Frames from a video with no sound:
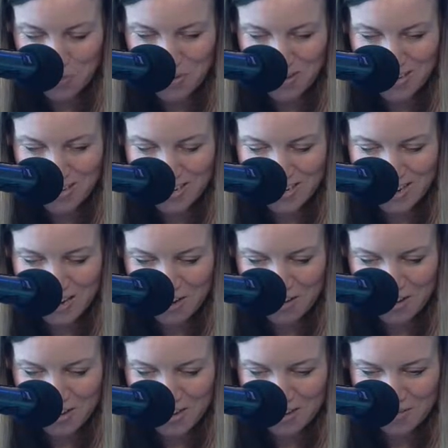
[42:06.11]
Brilliant,
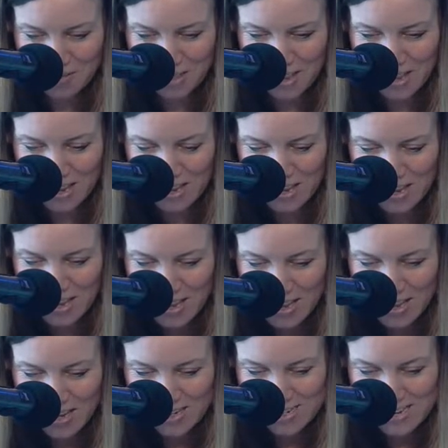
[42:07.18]
Aaron. Love that.
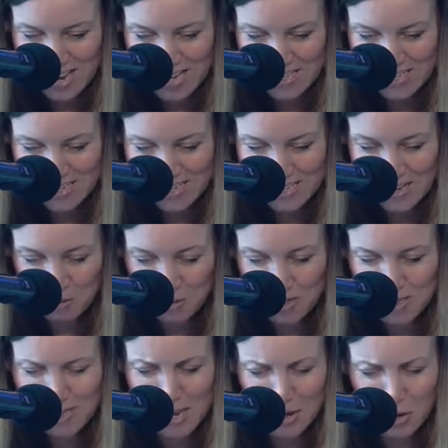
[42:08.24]
And Esther's, I will
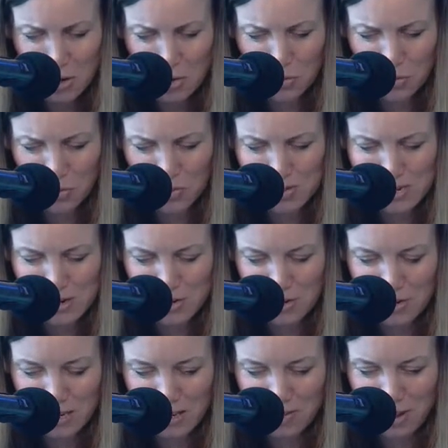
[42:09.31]
set goals and
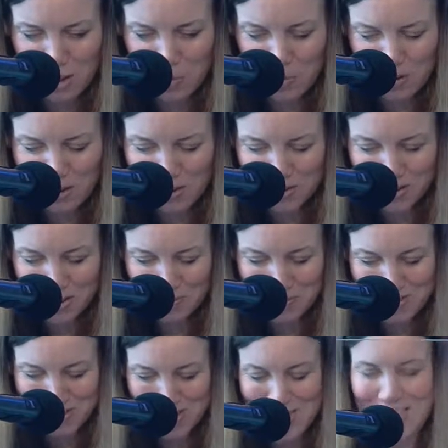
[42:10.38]
not give up. I'll look up
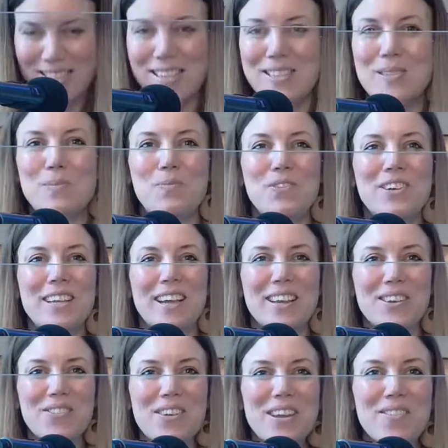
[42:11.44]
to Jesus.
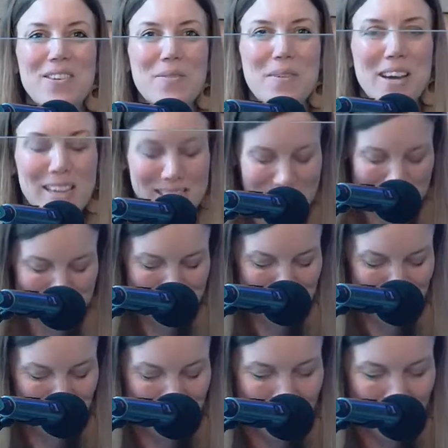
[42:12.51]
Brilliant. Great reminders that
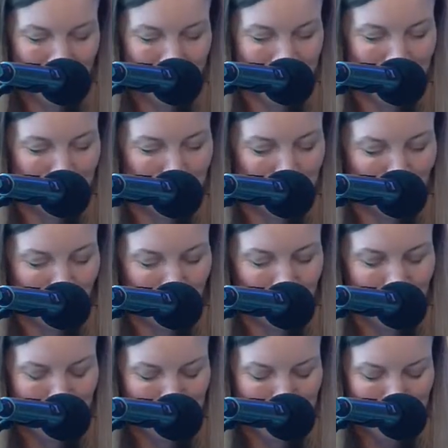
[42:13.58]
we can keep
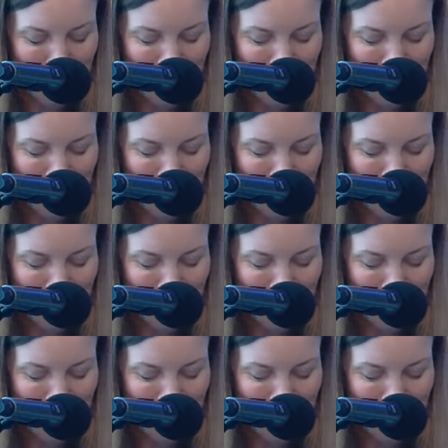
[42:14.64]
going.